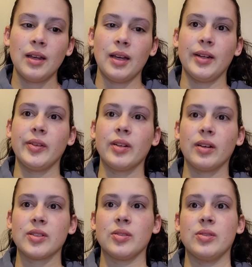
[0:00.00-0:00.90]
And you can
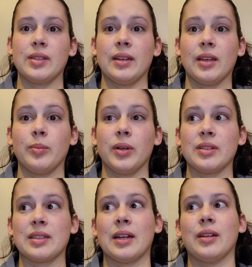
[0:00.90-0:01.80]
also use that gait belt
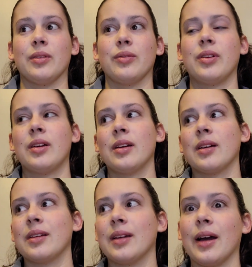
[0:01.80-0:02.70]
to kind of
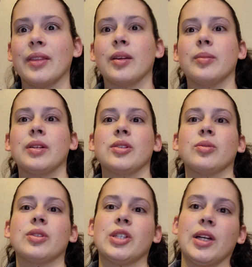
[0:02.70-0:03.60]
guide them into
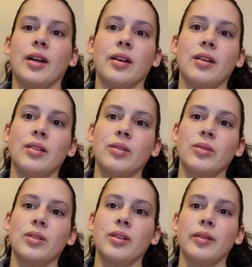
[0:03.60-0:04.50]
a chair,
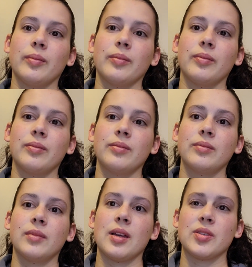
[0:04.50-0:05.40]

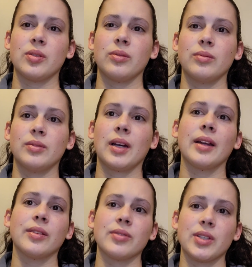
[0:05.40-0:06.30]
as you
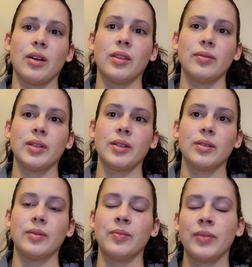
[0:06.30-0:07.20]
kind of saw in the
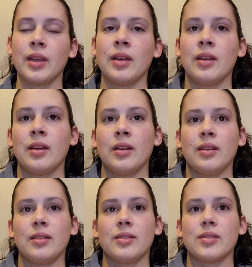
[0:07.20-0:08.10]
video.
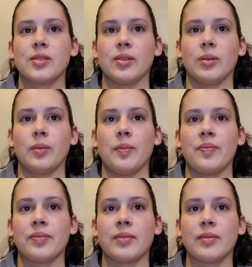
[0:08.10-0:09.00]
So
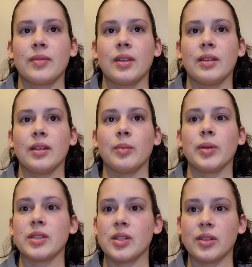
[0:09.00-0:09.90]
gait
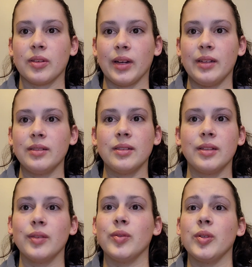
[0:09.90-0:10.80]
belts are great.
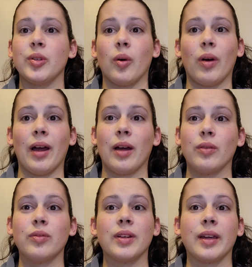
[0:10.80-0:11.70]
If you don't have
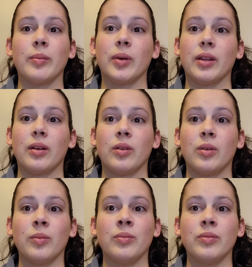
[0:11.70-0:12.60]
a gait belt at
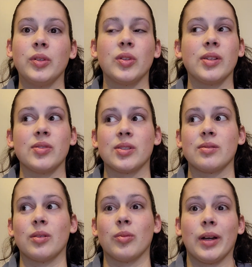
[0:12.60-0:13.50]
home, you can use
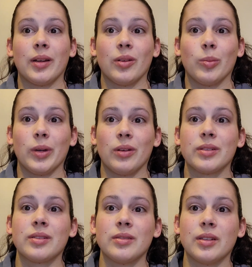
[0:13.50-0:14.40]
a regular
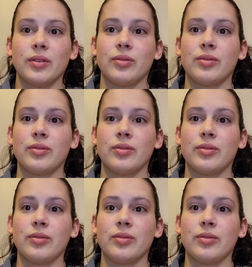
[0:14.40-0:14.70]
belt if